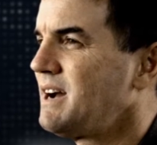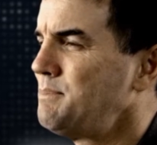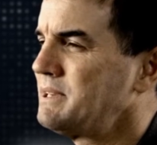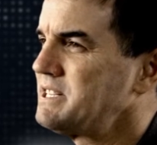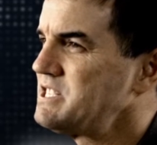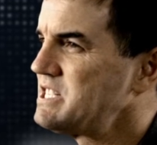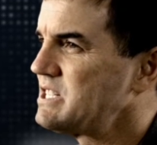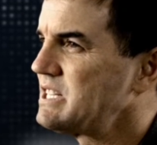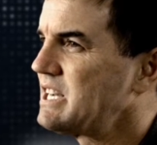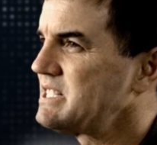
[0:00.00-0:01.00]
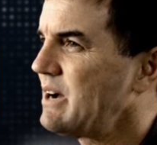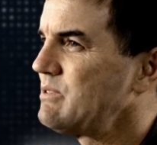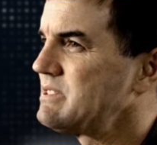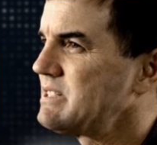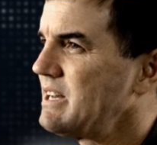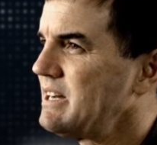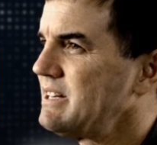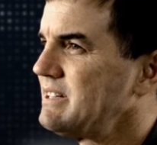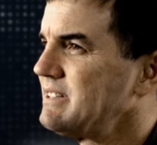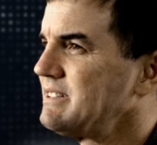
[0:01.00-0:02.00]
I picked engineering because I was
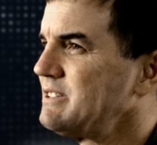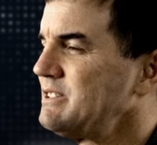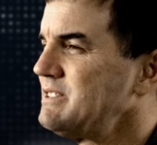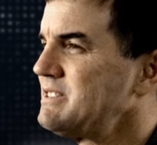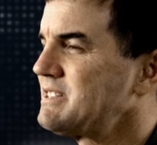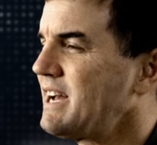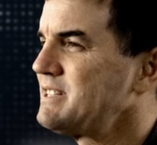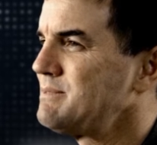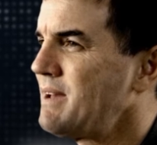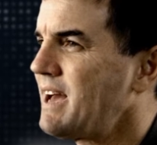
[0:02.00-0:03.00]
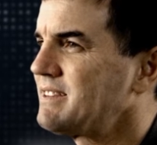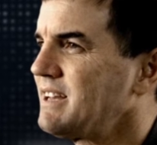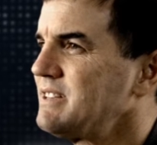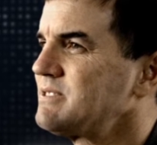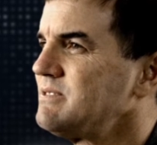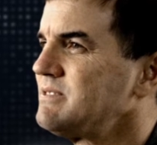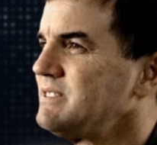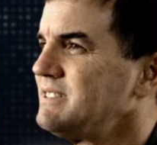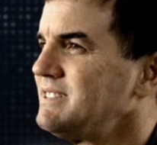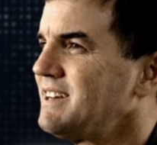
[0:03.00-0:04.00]
uh, good in science and math in high school,
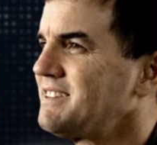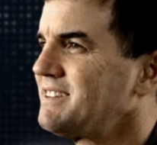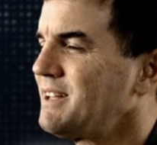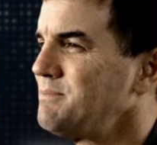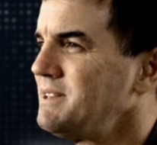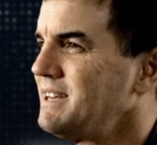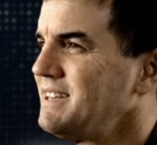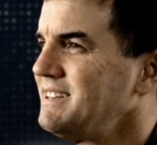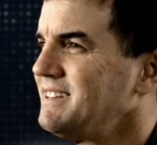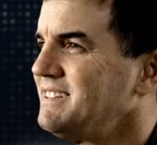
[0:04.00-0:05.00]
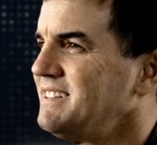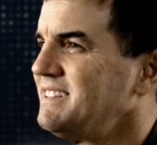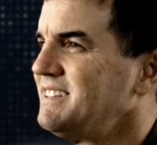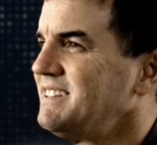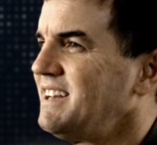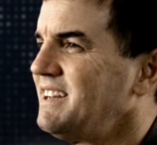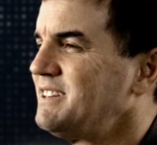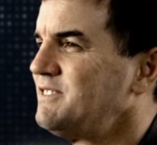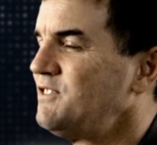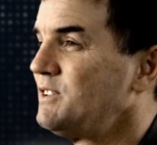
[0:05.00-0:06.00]
and I thought that'd be a, uh, a
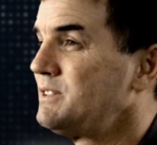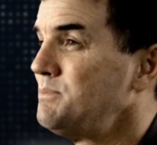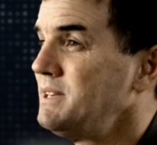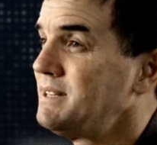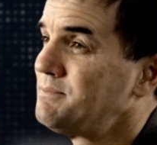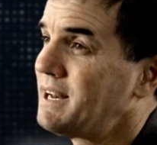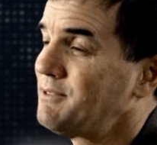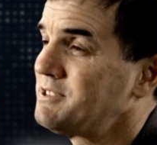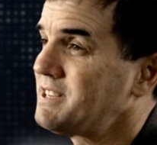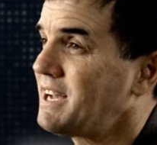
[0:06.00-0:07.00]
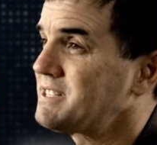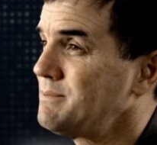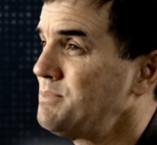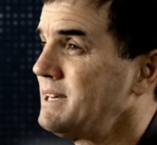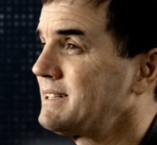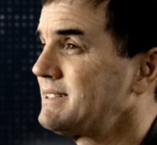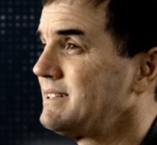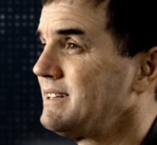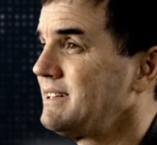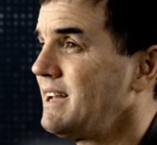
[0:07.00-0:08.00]
good field to be in. But I originally actually picked
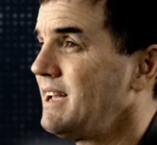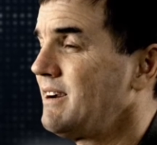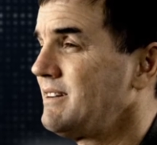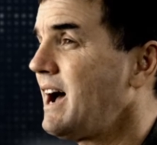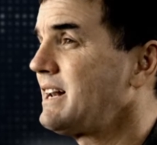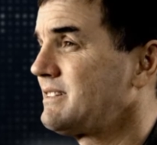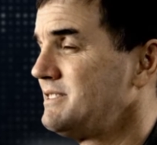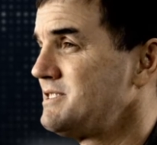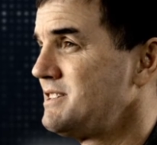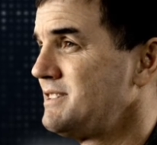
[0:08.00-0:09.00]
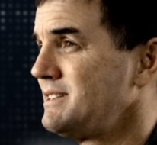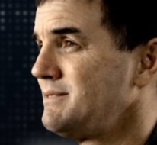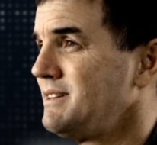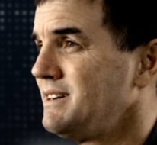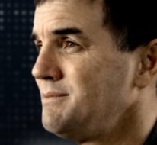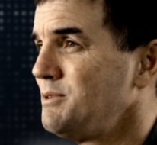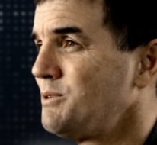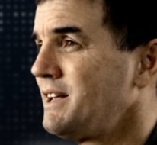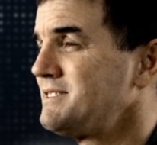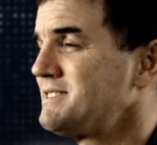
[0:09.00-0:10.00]
uh, aeronautical engineering, uh, but
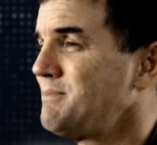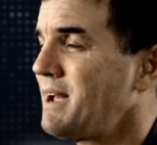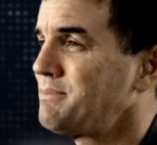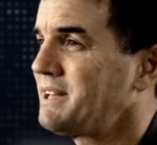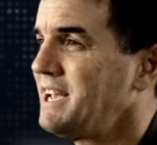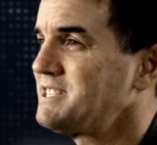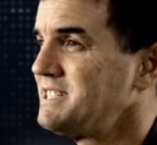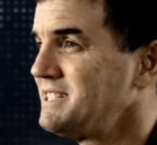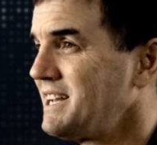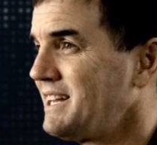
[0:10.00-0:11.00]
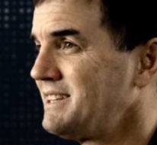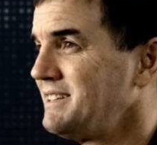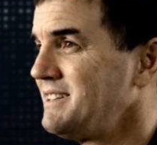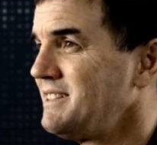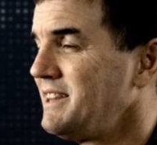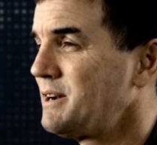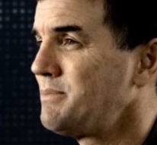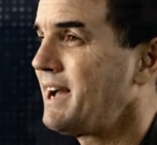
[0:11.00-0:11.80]
when I sent my application and got the letter